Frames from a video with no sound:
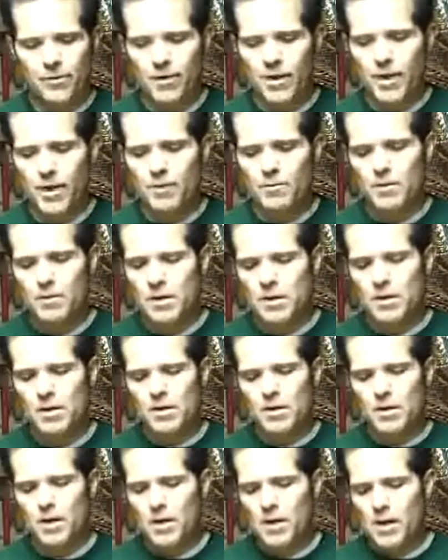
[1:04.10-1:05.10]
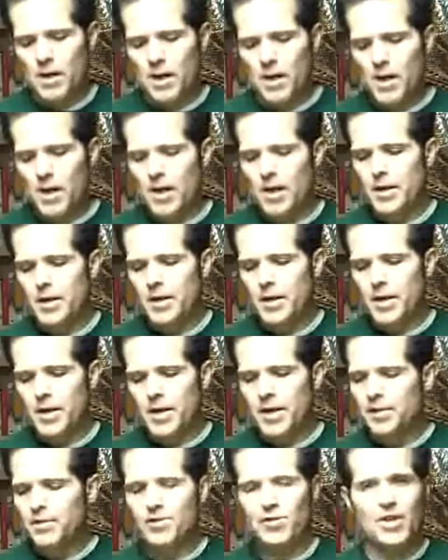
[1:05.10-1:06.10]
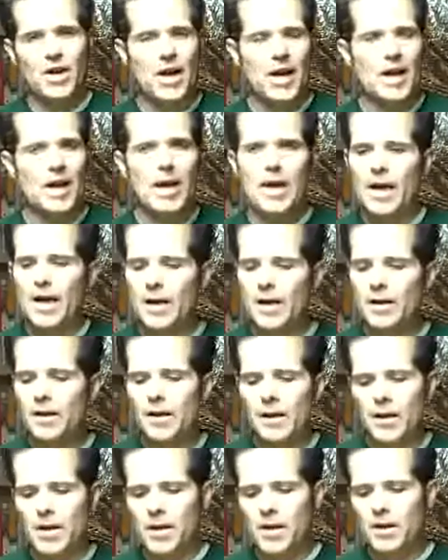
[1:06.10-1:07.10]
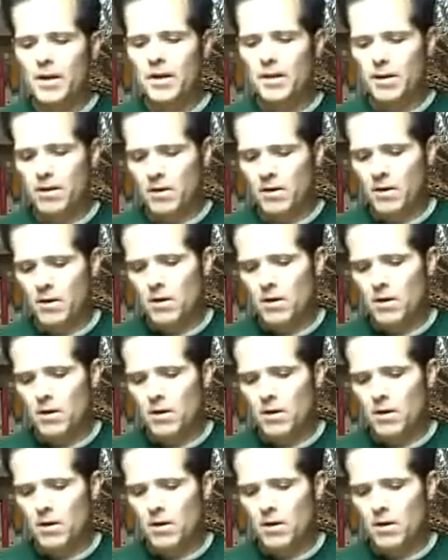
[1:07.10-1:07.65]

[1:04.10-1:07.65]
for them, and he gets shot at, and